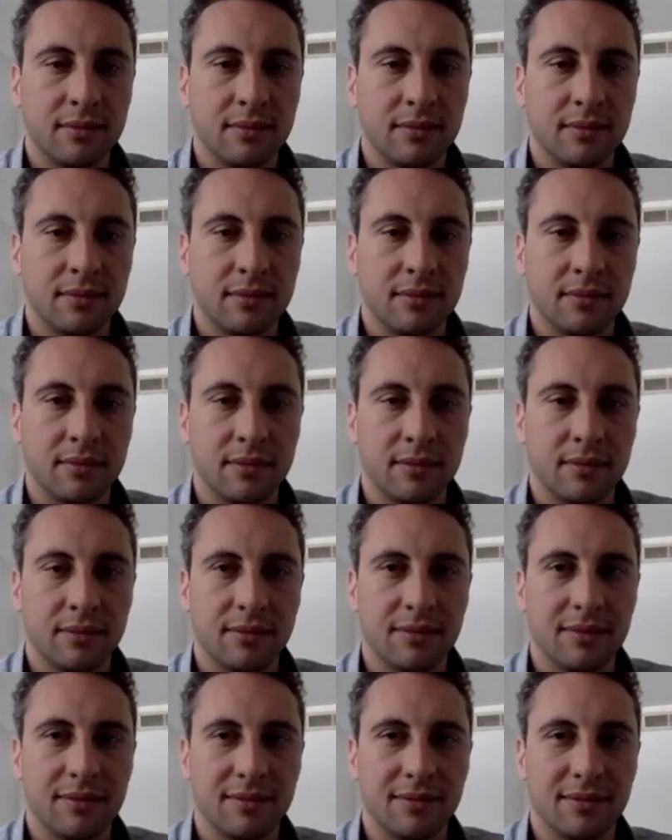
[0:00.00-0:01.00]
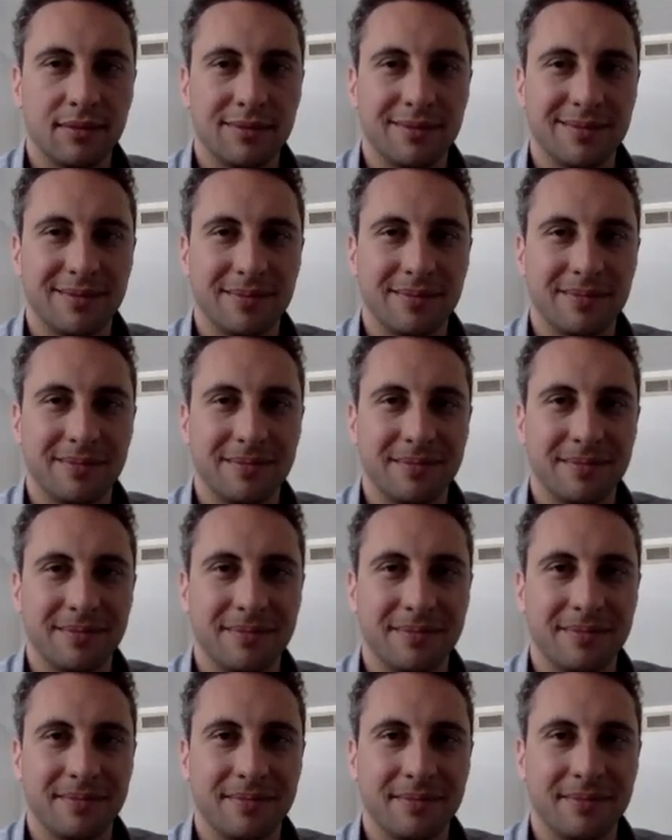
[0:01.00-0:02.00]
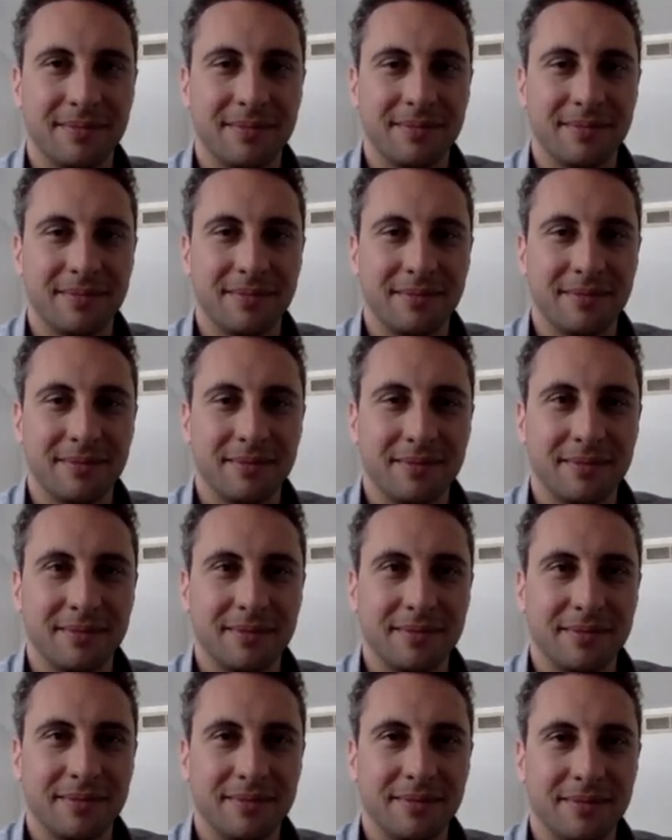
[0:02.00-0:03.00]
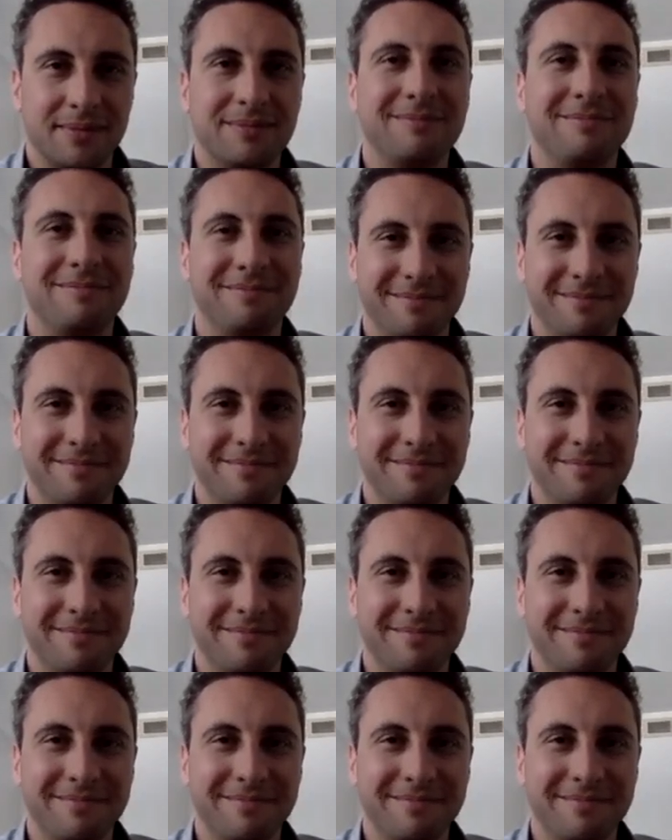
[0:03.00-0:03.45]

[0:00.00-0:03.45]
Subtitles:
The person shown says nothing.